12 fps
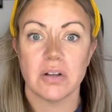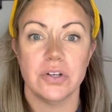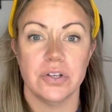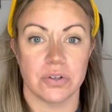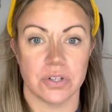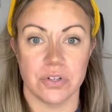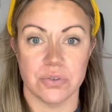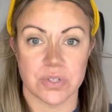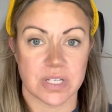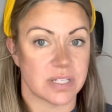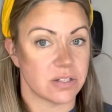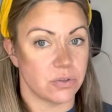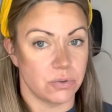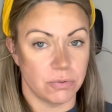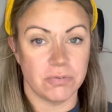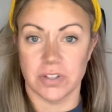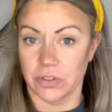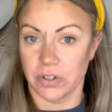you can use it to
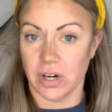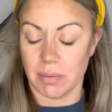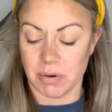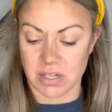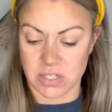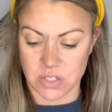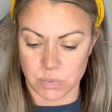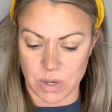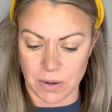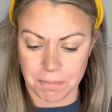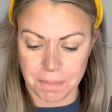fill your eyebrows as well.